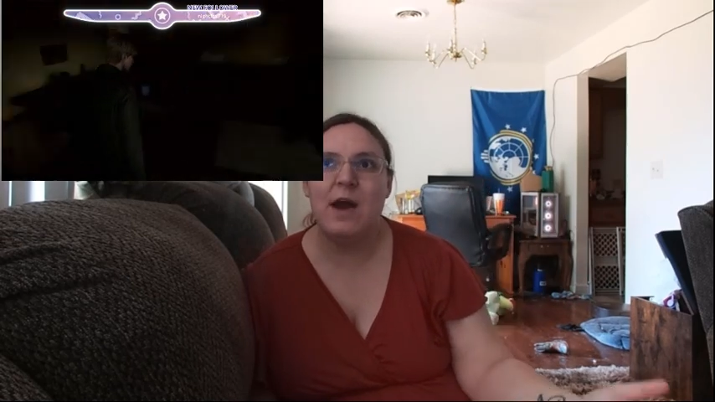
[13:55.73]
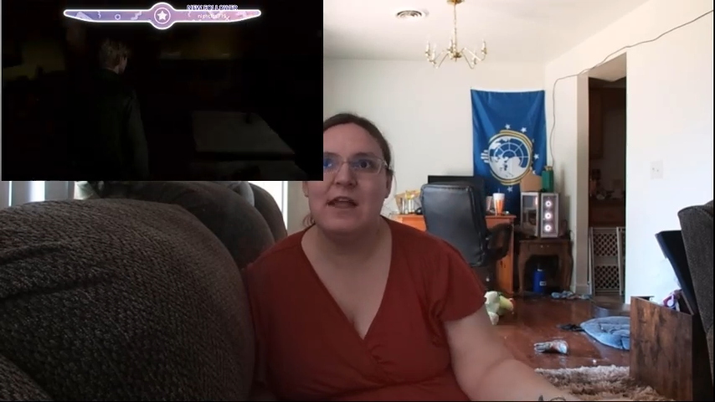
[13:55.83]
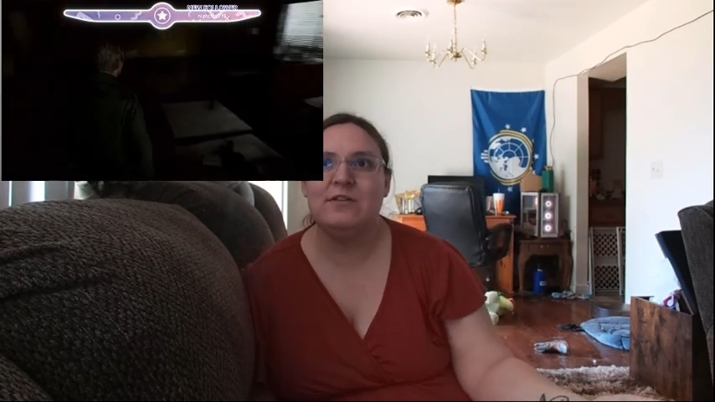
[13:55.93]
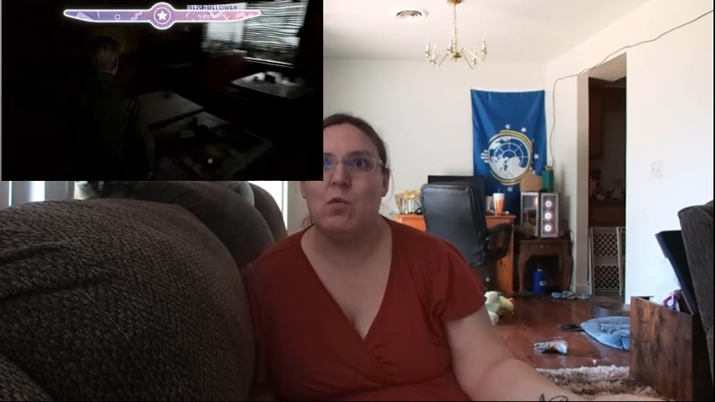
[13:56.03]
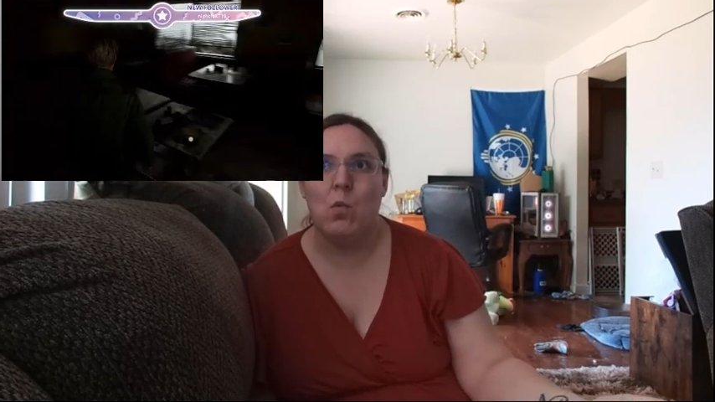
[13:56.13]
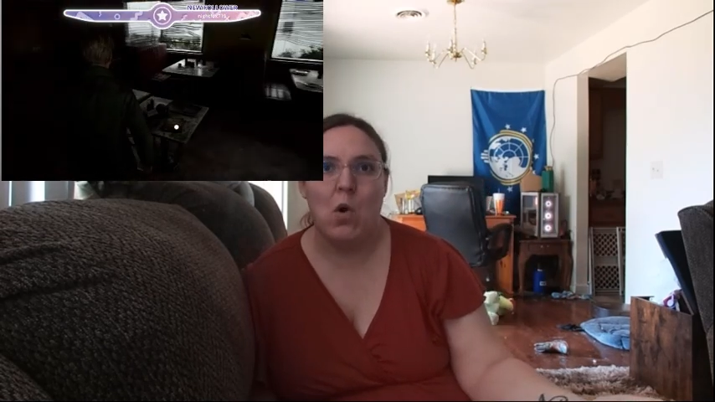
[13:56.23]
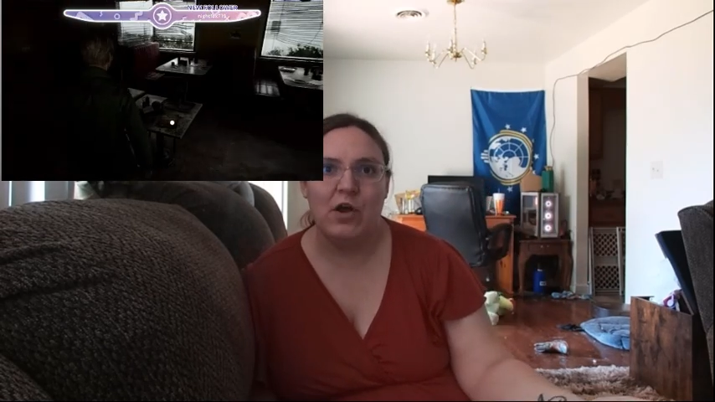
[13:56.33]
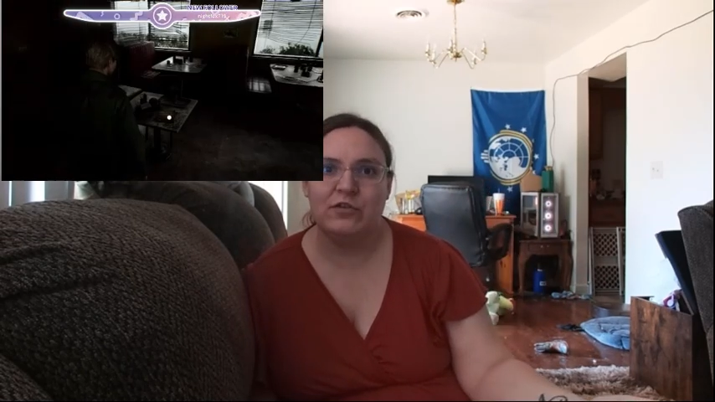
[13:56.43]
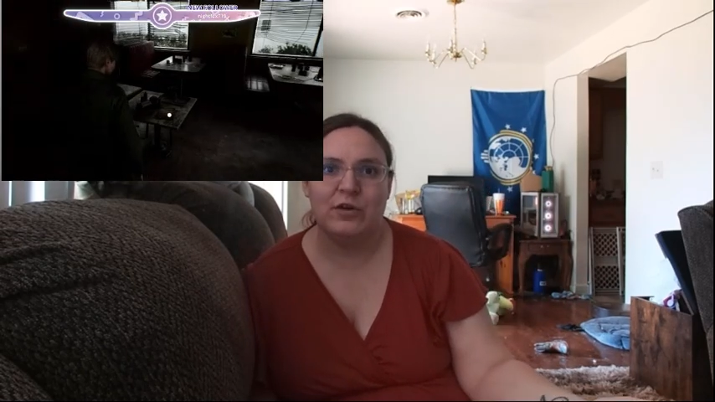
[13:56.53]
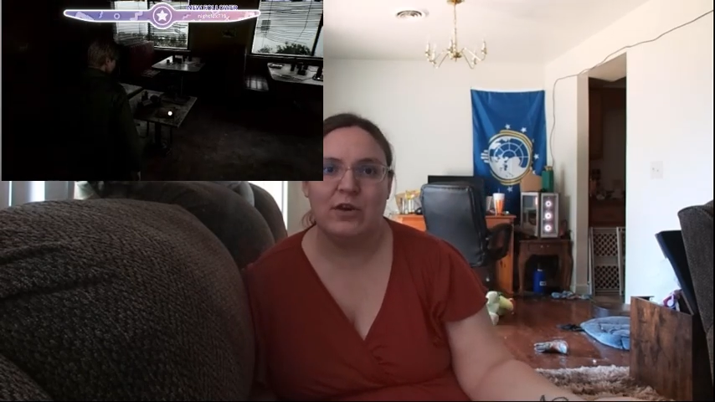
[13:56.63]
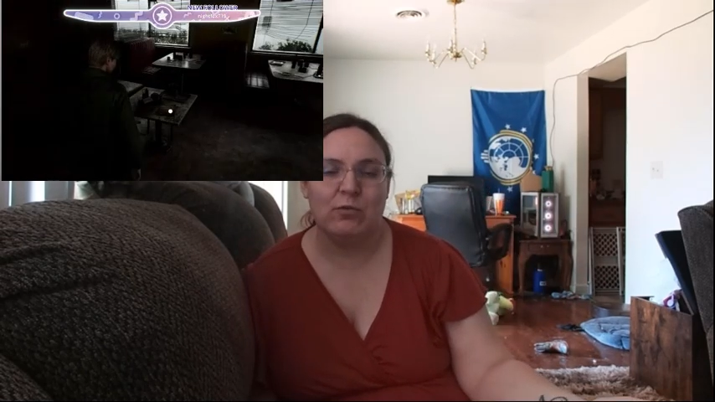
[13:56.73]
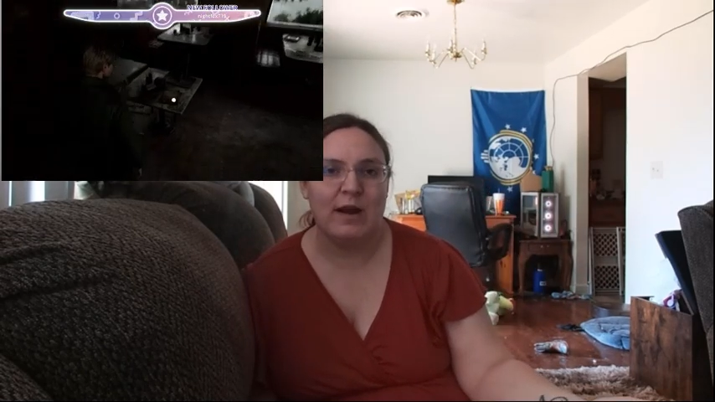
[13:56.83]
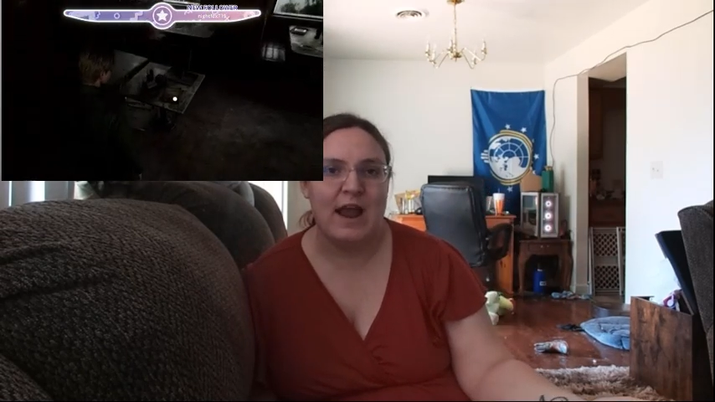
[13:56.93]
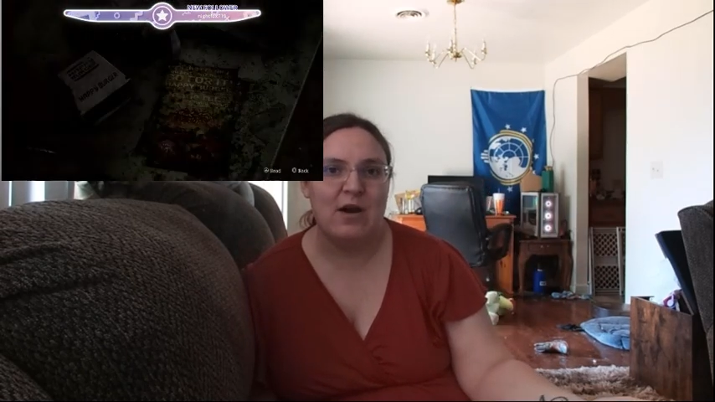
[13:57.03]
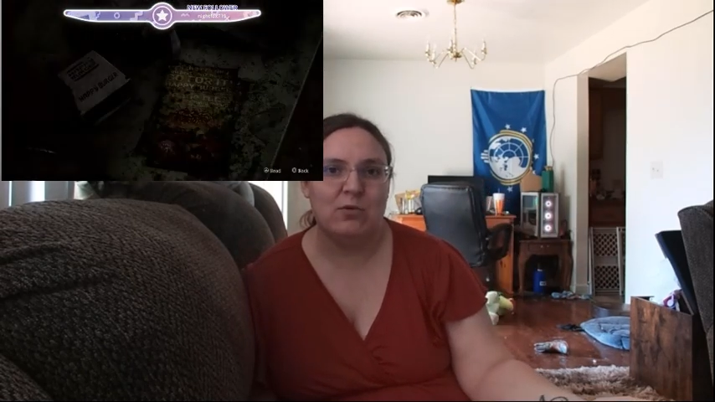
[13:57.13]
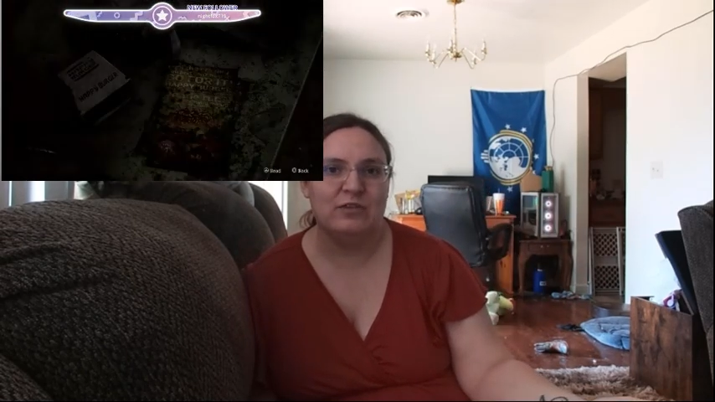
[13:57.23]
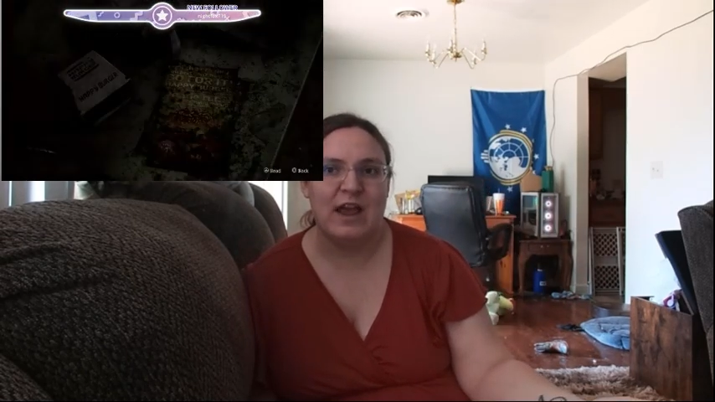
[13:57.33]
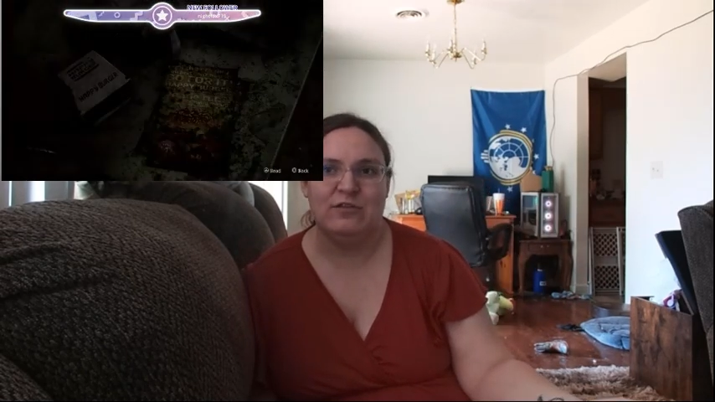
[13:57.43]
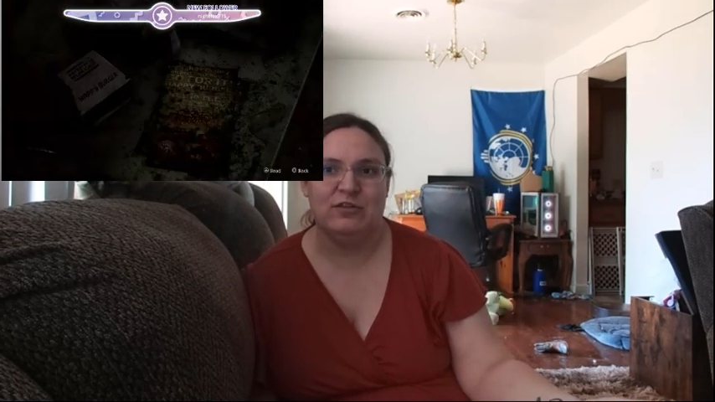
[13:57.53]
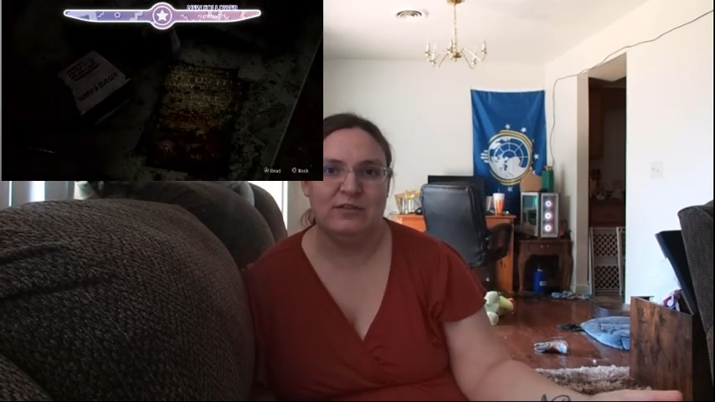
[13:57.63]
end up wandering around
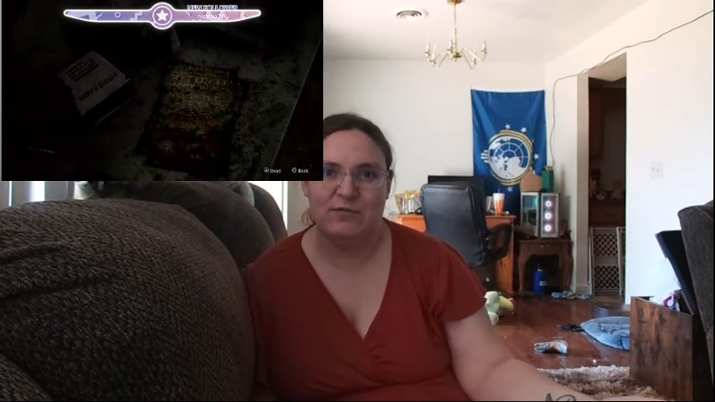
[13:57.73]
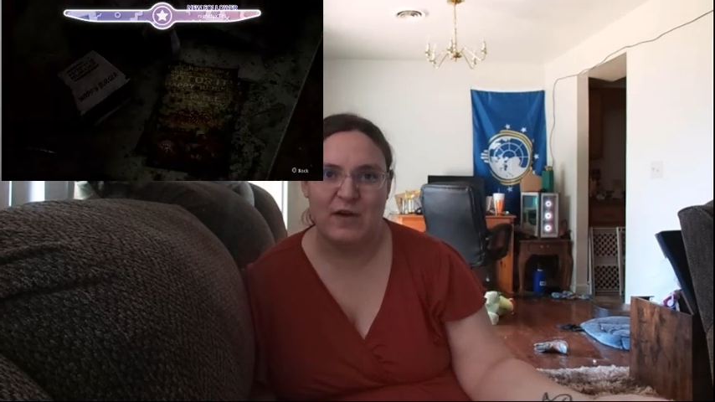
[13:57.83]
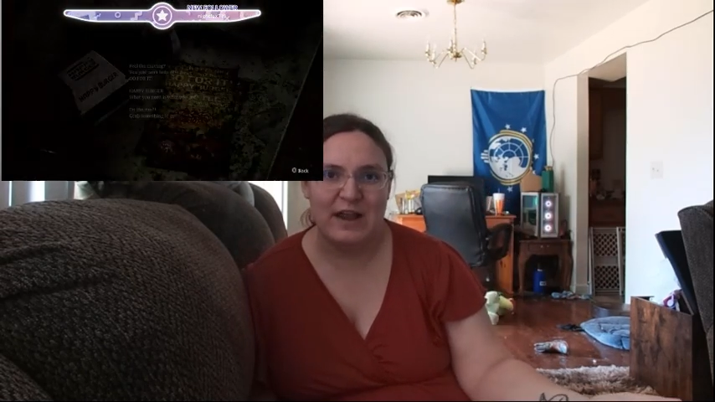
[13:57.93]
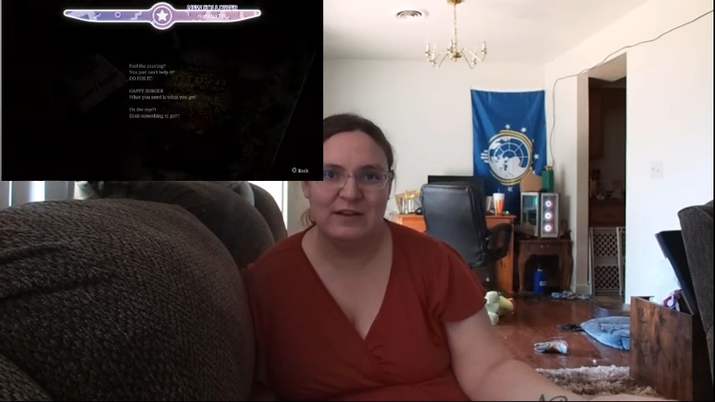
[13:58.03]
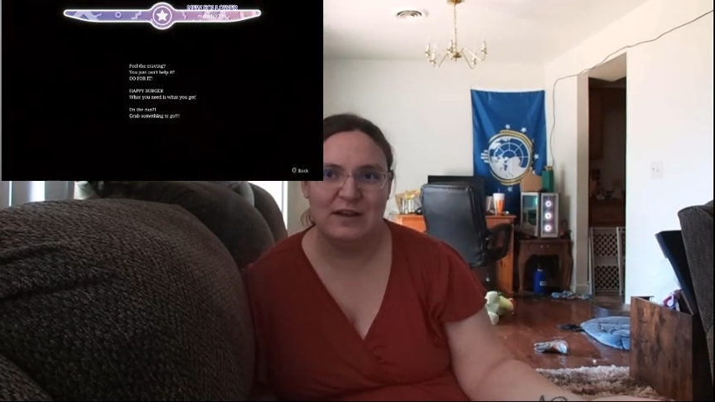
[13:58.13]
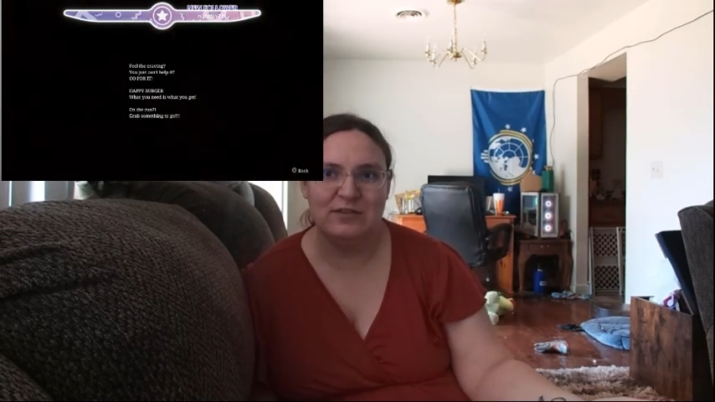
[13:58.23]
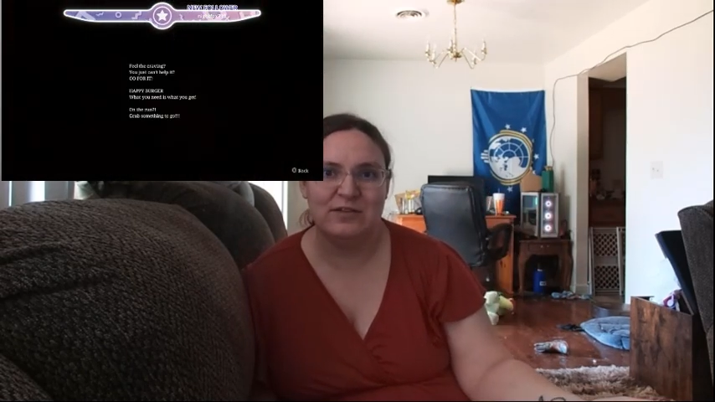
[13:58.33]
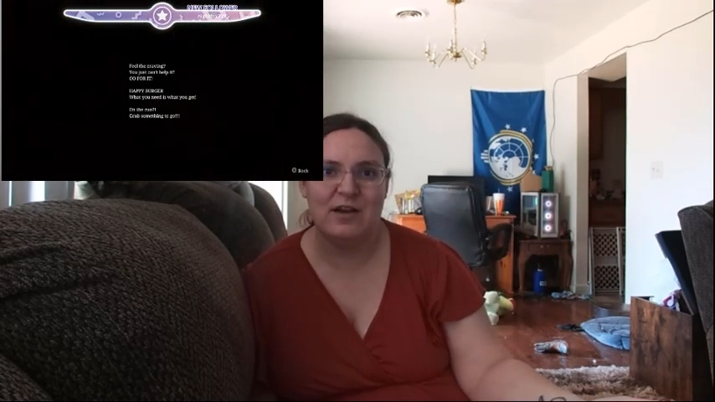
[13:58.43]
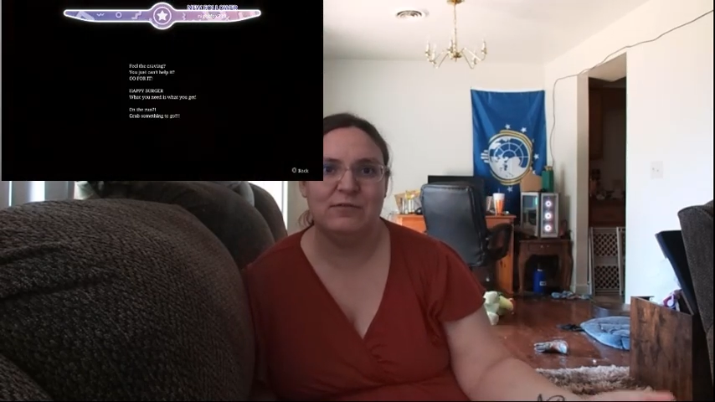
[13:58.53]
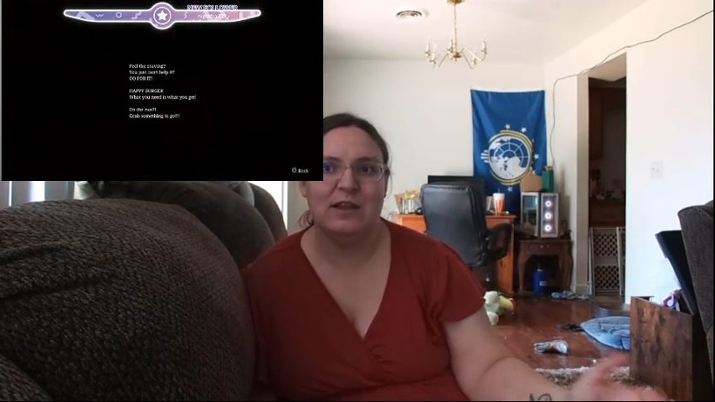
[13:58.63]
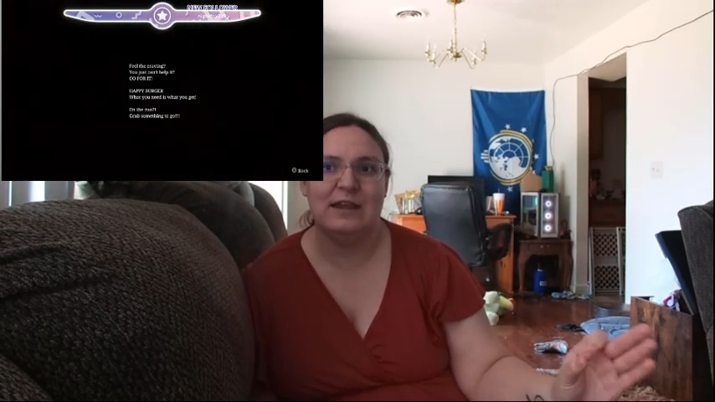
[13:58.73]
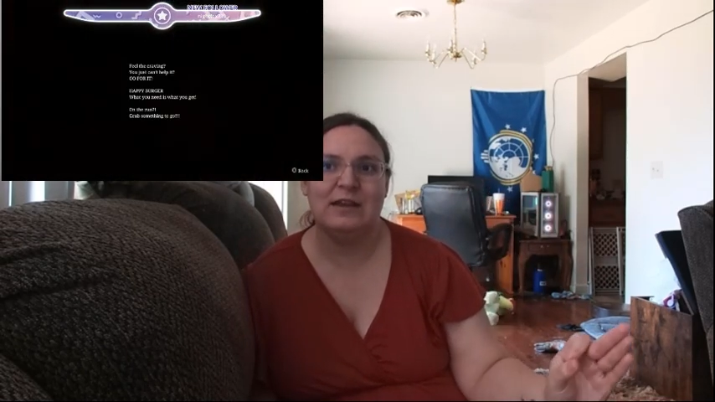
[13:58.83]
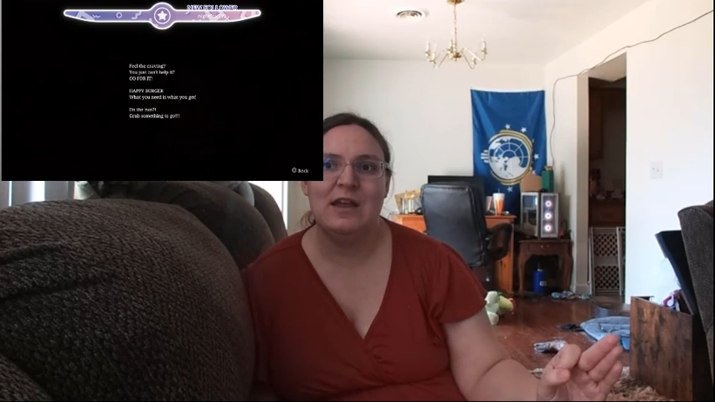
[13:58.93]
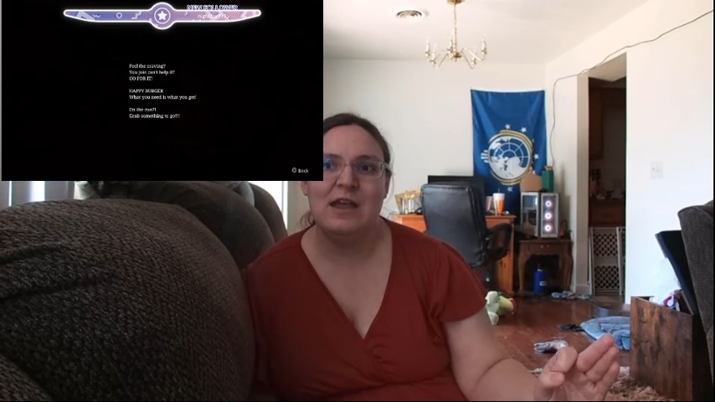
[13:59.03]
and just finding stuff, like,